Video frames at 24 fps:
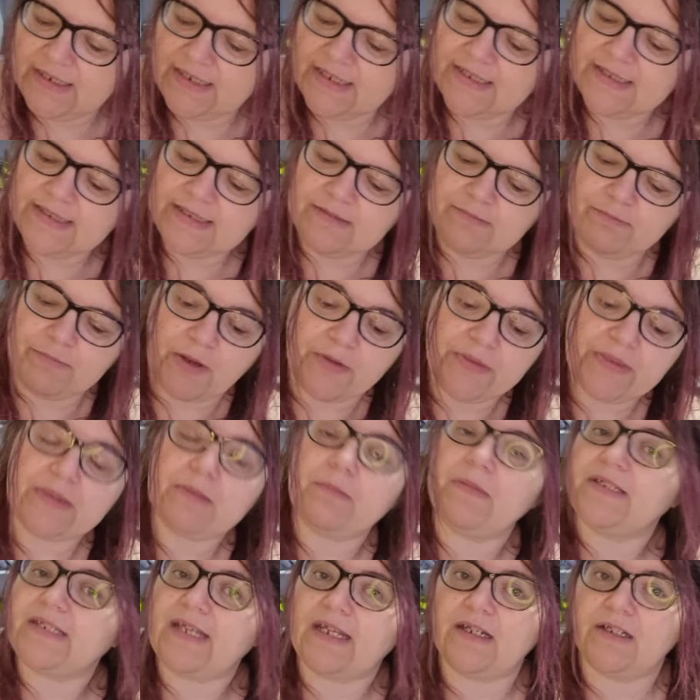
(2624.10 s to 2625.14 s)
is, both of them
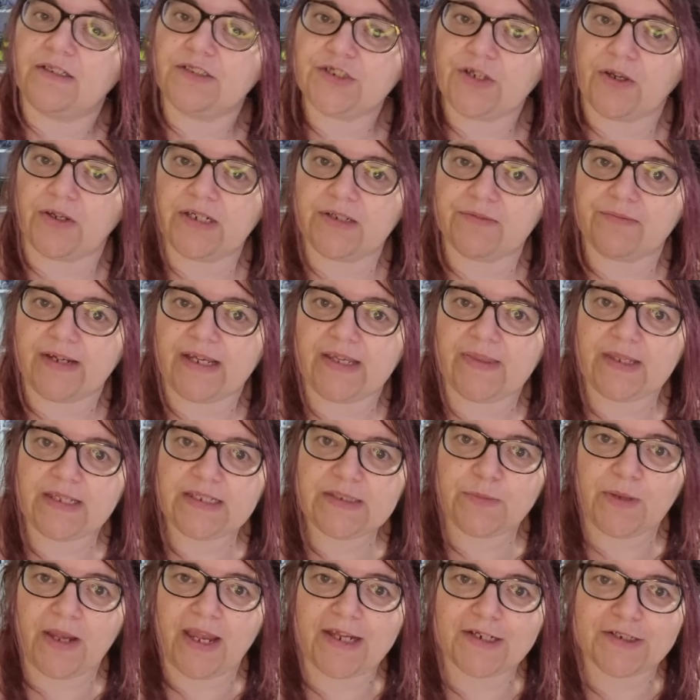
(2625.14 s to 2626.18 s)
are done in Jodyri.
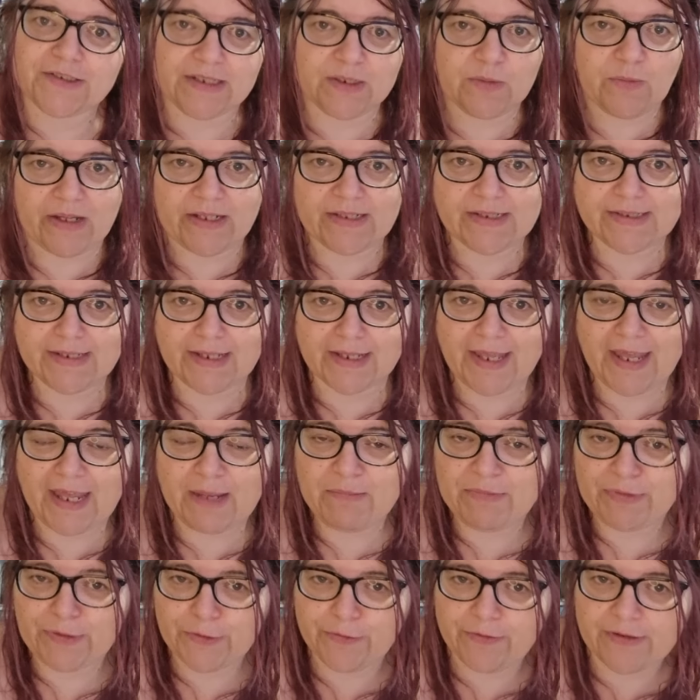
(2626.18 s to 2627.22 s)
These were actually ones that came
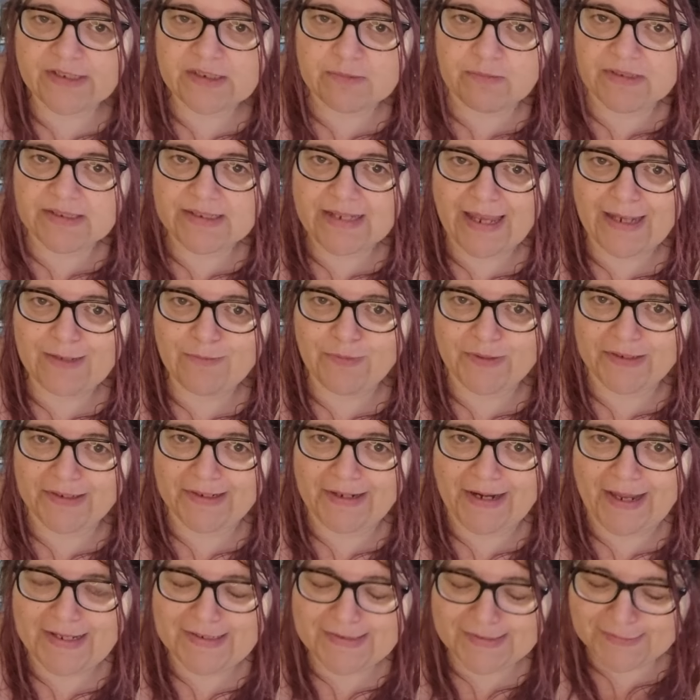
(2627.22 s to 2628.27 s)
in the Christmas Advent
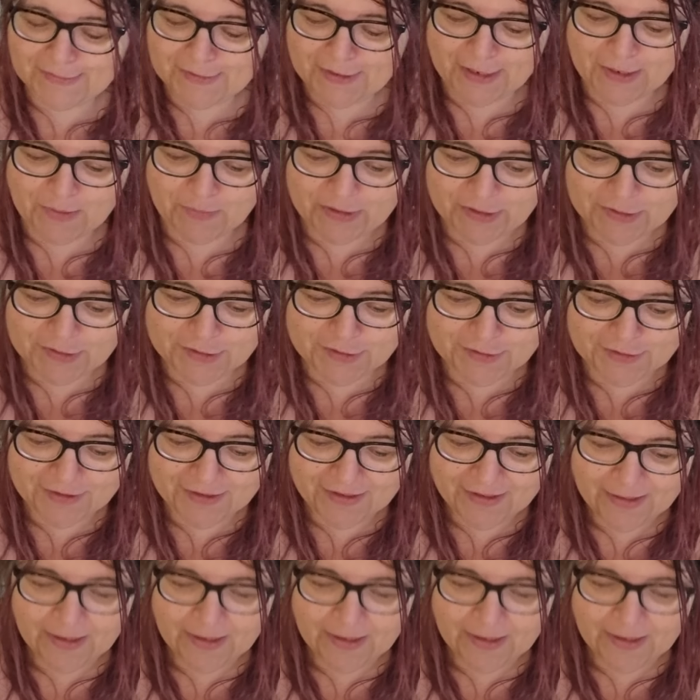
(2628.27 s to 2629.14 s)
last year, which,